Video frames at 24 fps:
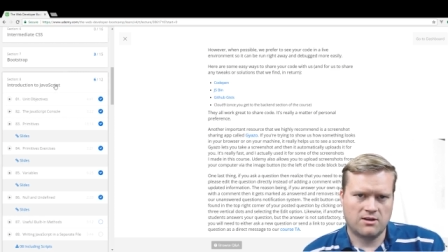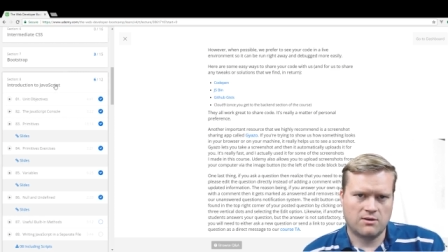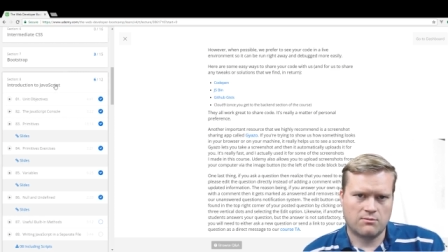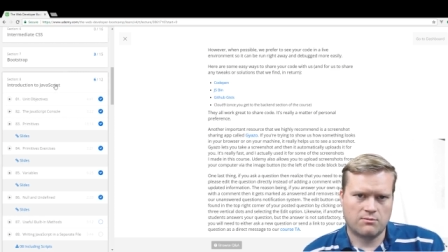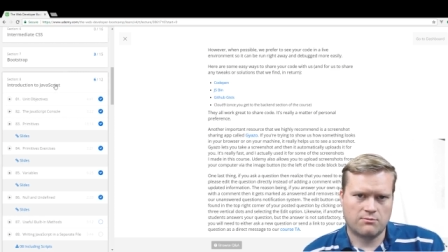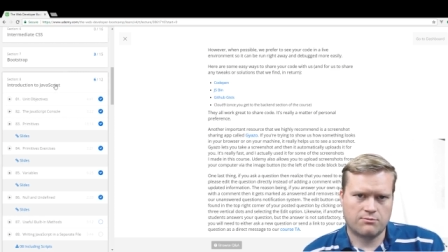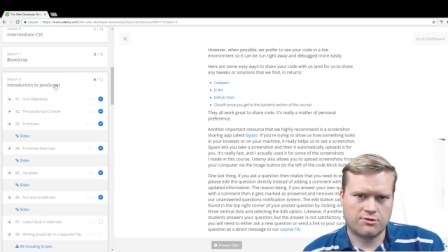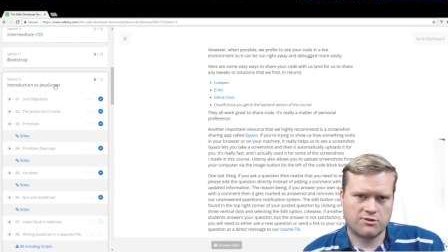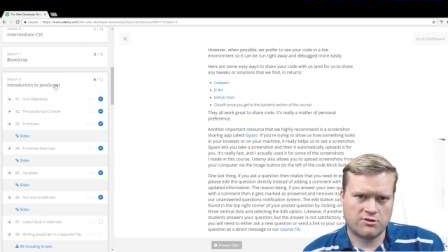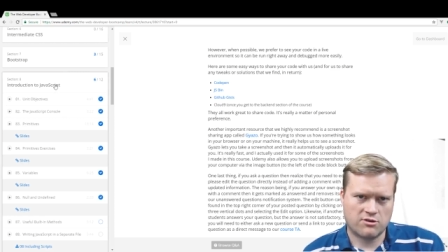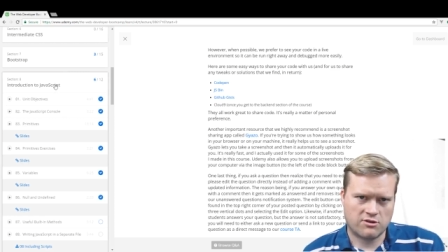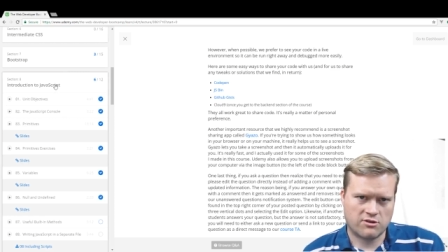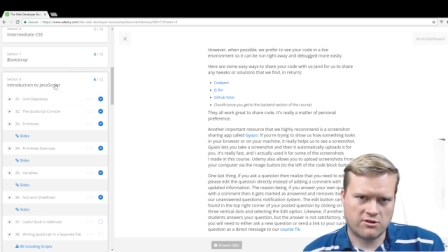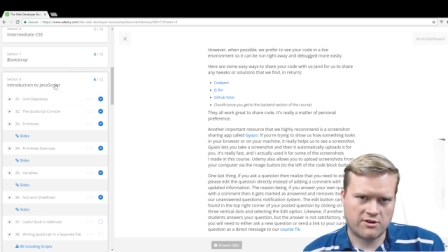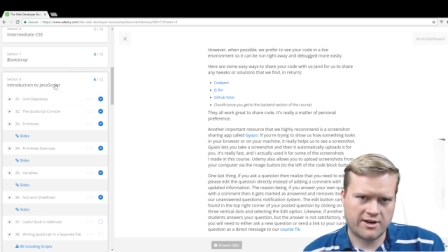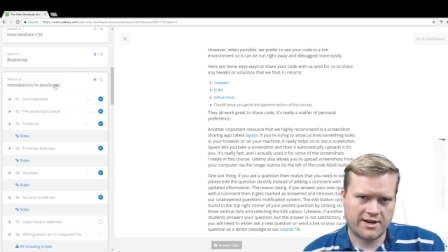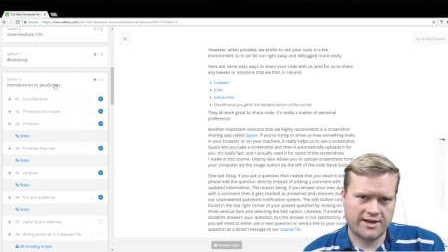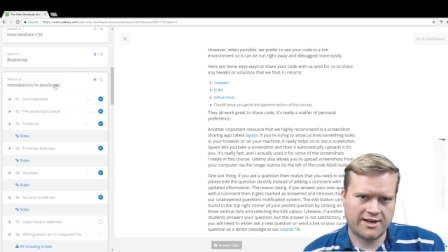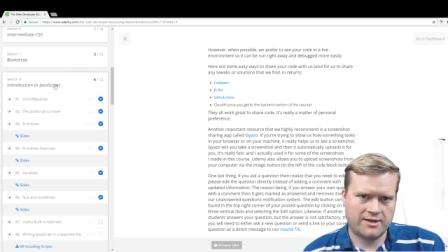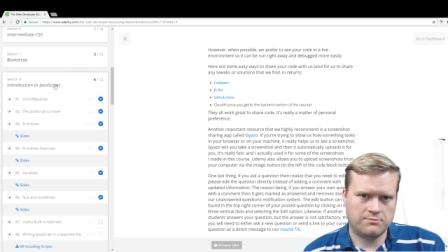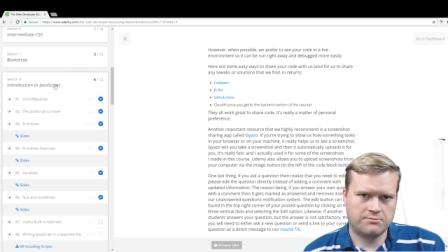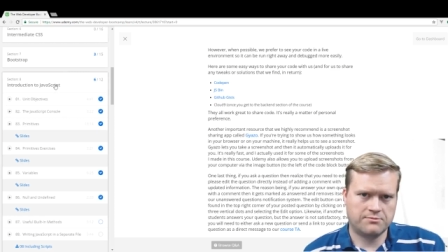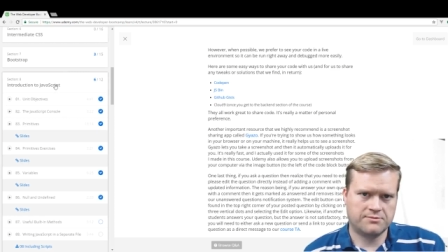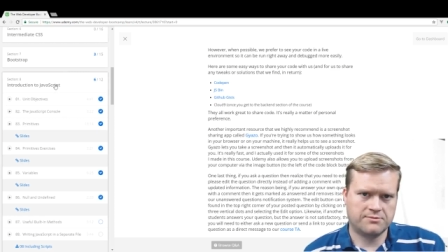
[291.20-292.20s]

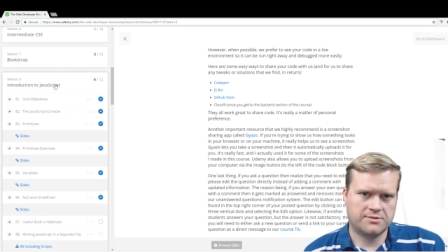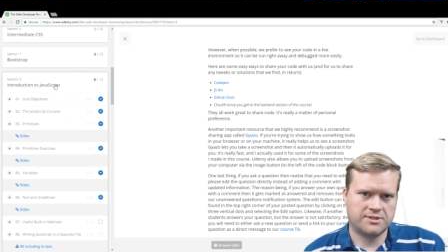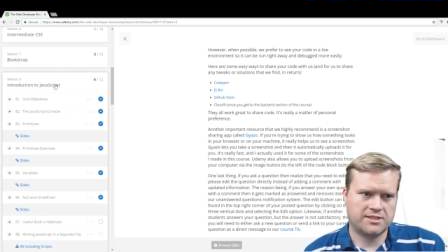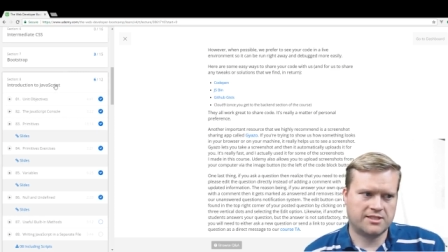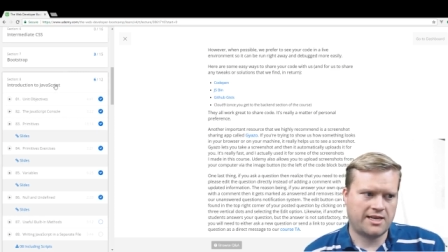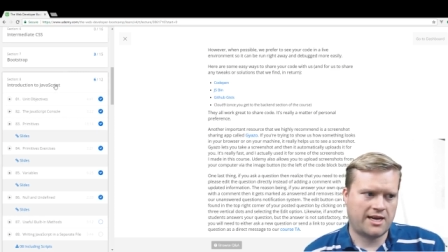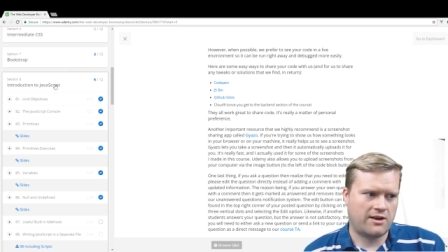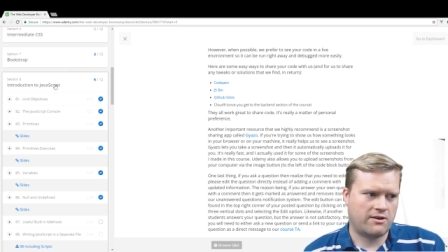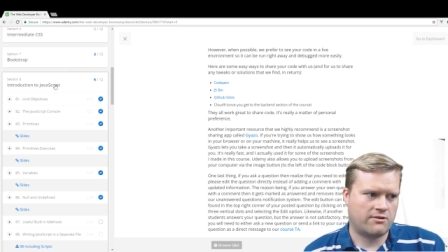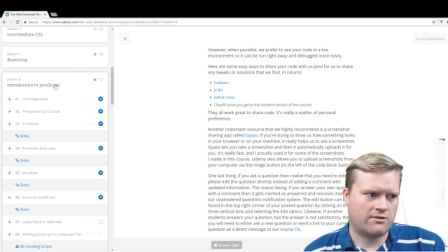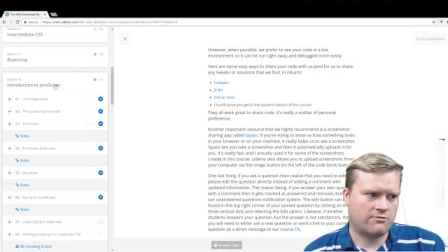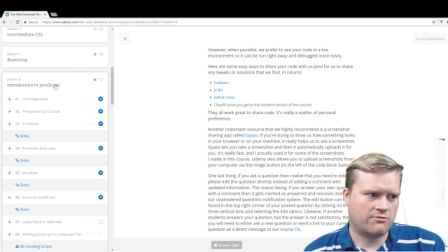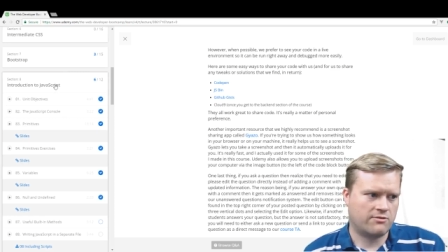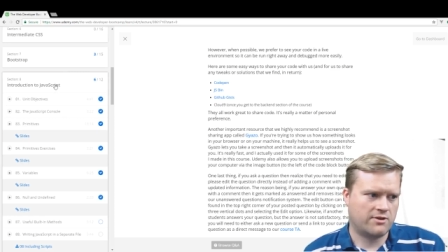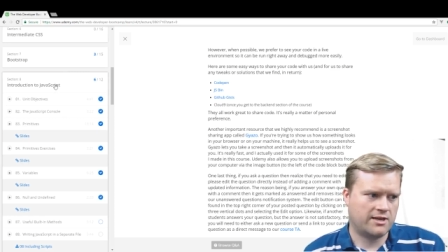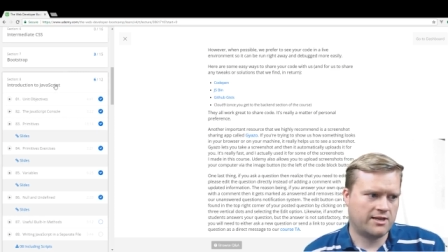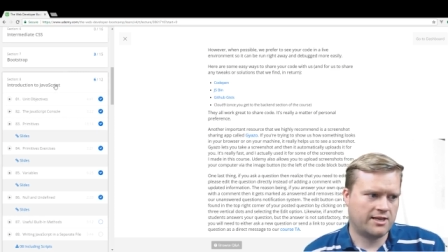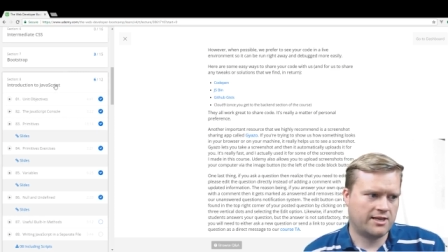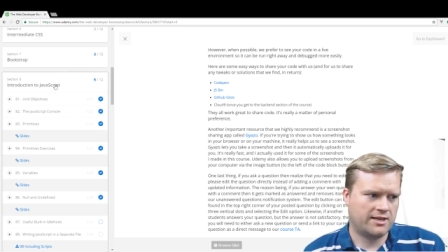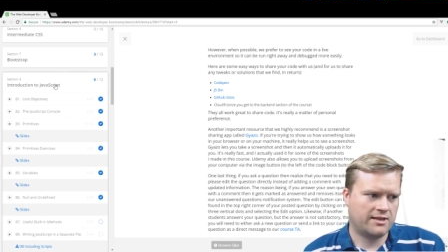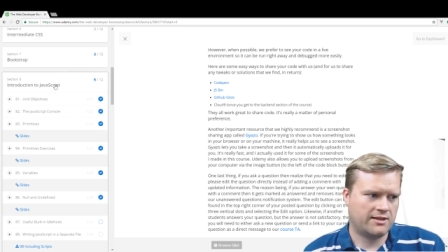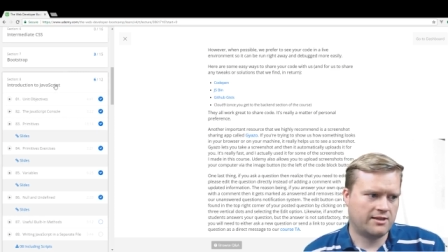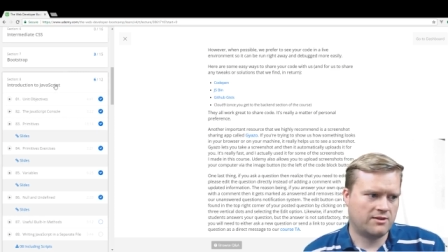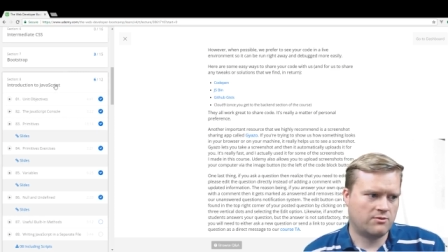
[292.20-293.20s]
programs that are
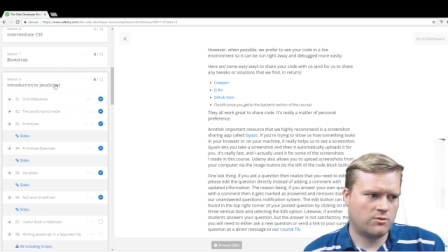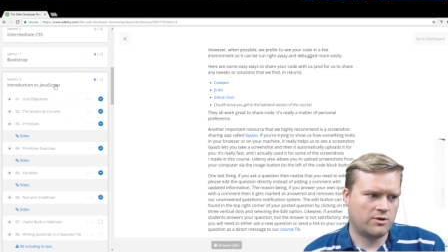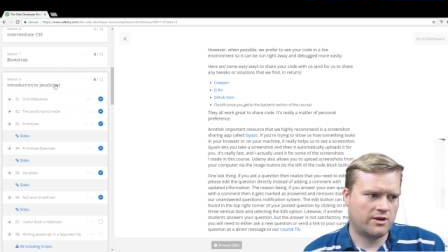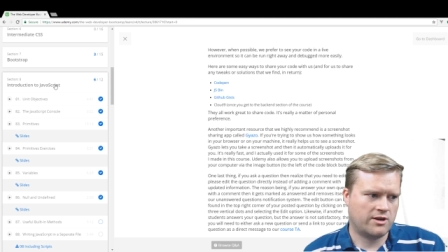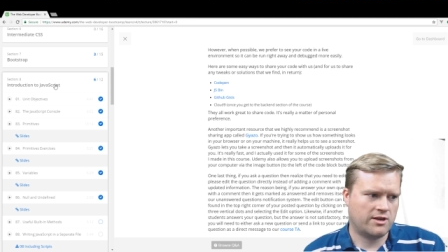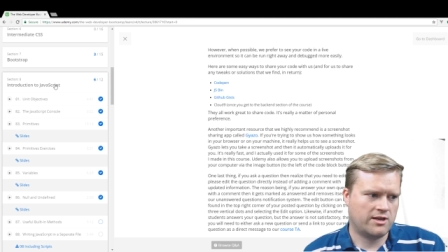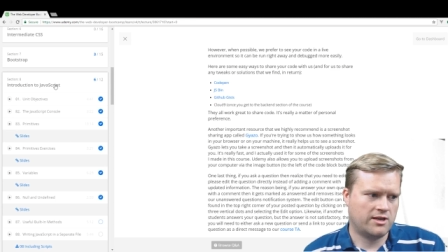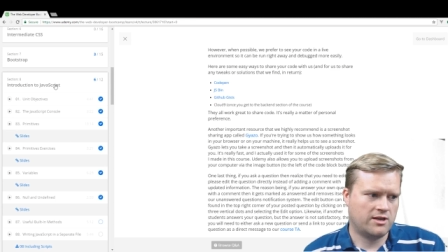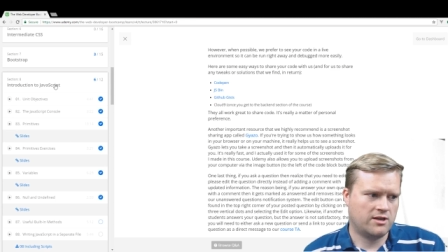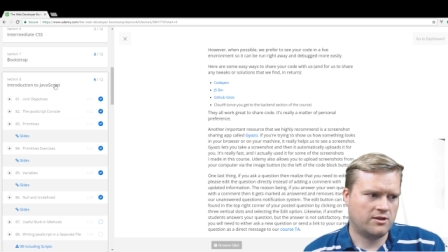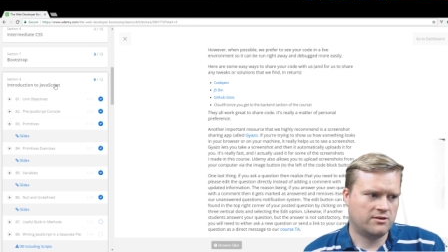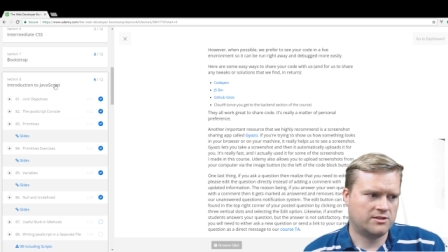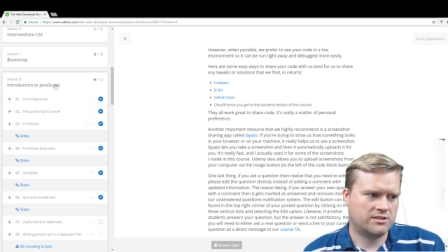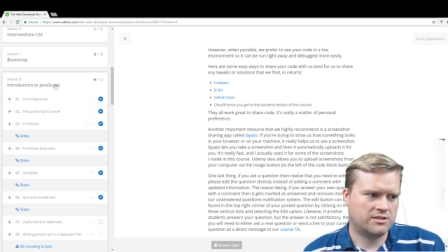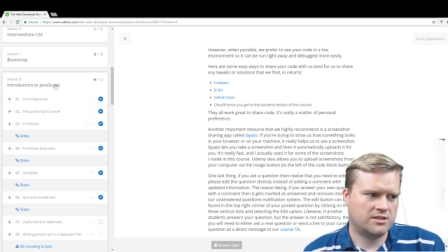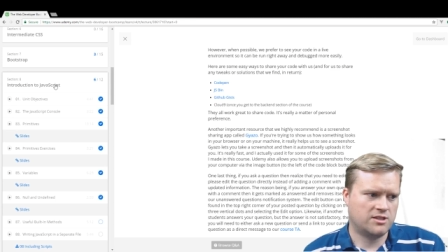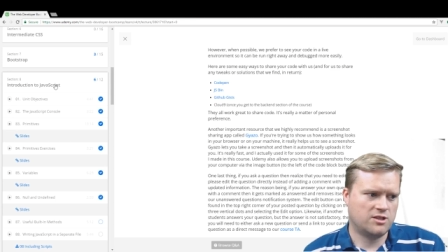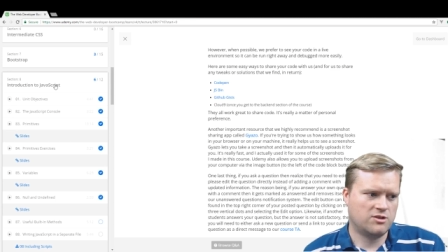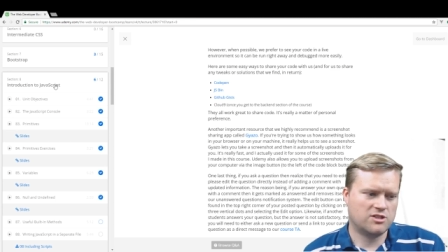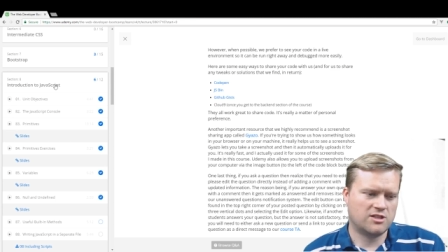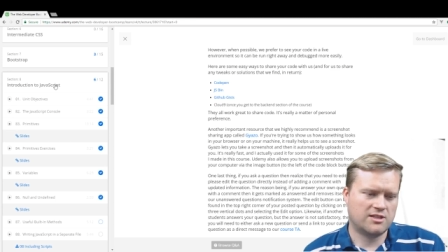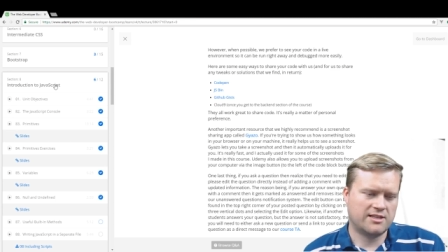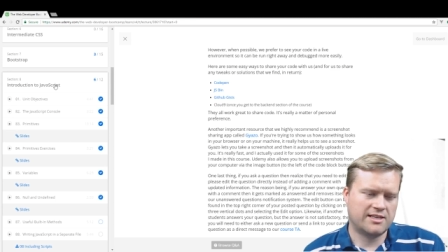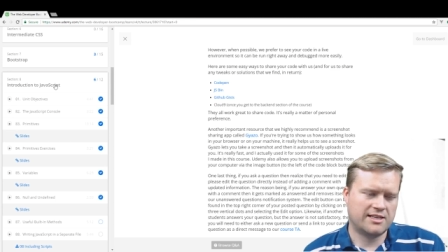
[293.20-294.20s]
running where he goes
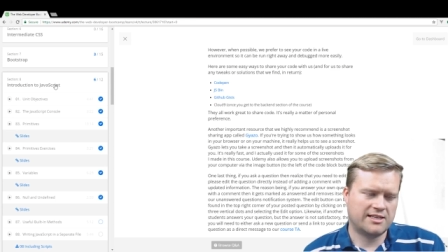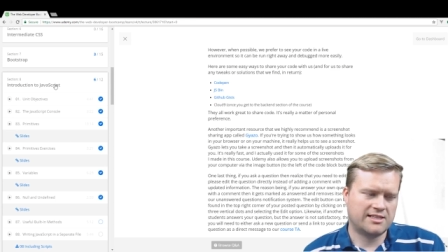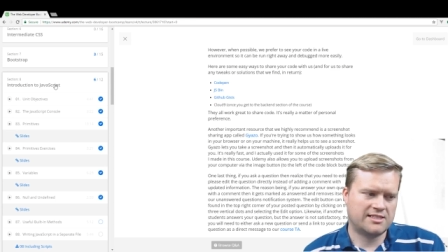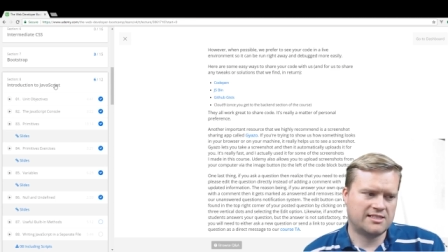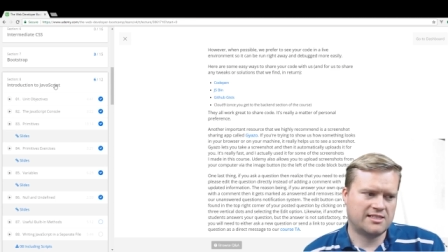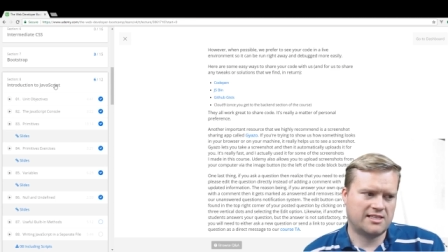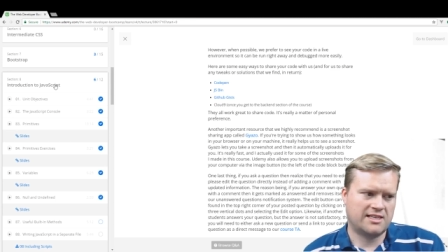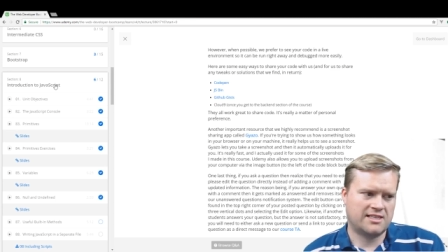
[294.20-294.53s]
usually it's